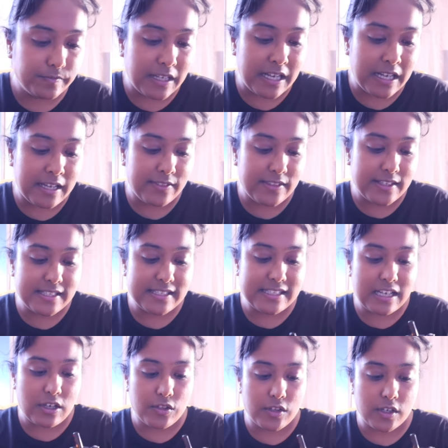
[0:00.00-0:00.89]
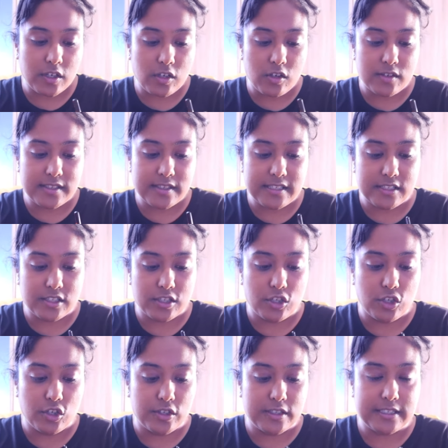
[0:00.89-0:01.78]
and this is how the glasses
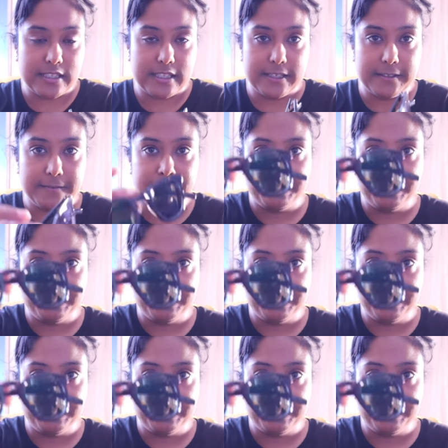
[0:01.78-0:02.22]
looks here.